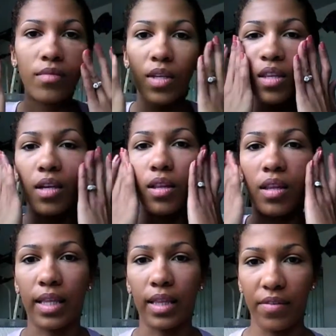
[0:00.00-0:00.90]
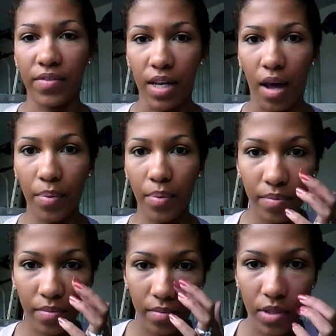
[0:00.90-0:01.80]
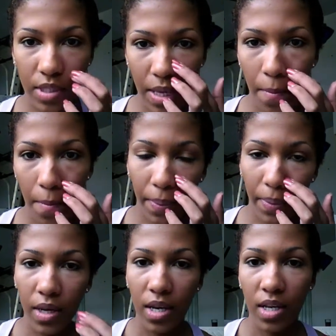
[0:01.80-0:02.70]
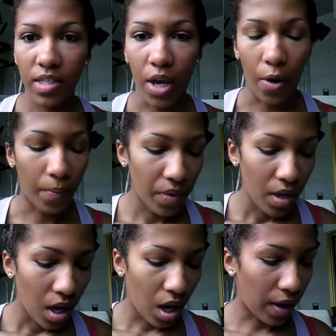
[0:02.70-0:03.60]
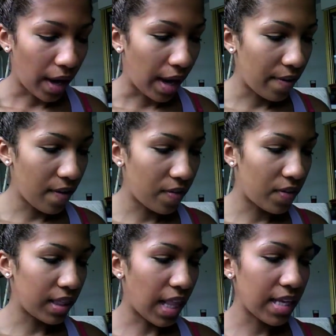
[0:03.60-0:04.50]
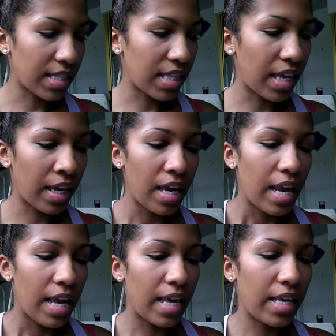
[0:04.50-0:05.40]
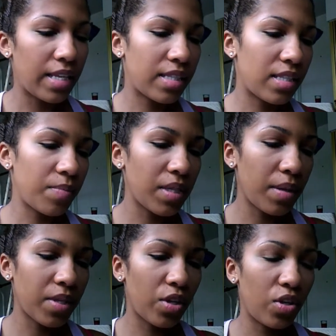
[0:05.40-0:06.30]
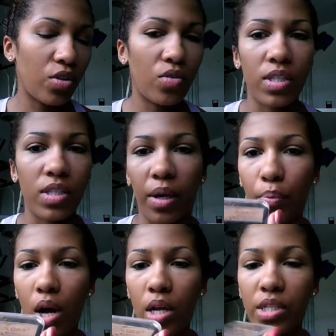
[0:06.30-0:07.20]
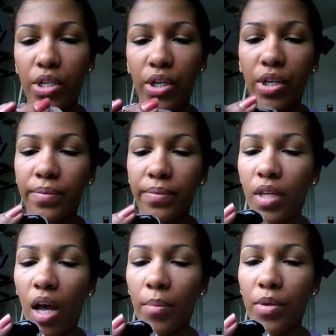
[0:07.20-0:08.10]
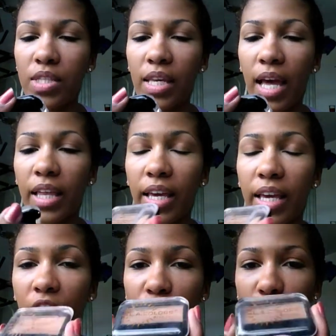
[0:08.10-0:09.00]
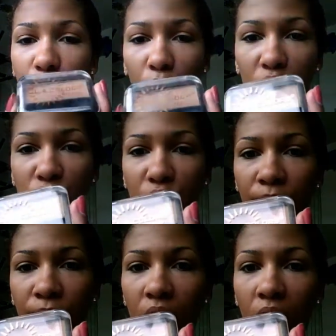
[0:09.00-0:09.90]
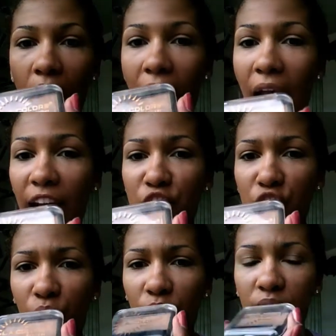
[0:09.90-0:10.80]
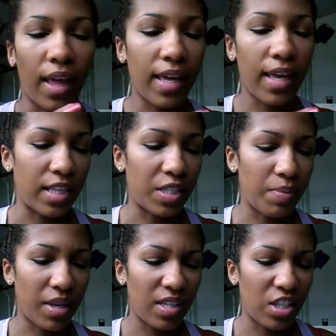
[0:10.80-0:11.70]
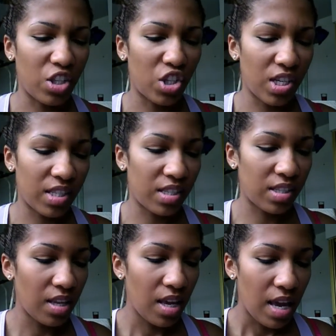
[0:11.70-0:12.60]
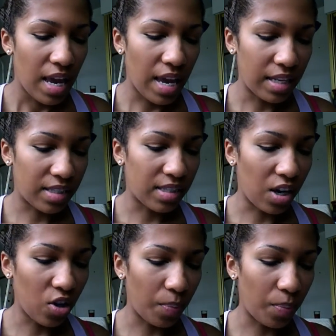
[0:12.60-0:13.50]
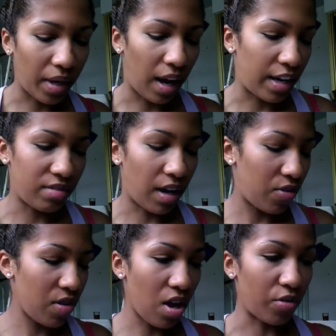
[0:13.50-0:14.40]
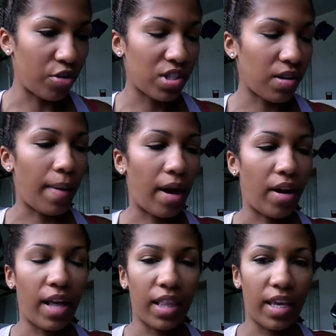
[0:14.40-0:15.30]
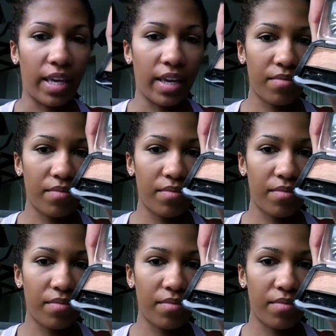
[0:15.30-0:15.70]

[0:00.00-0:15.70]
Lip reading: And then it like lifts it up. You see? So, okay, and then the last thing is sometimes I'll use like a bronzer. I'm using LA Colors bronzer. I actually really like this because it's subtle, but I don't know, there's just something about it. I like it.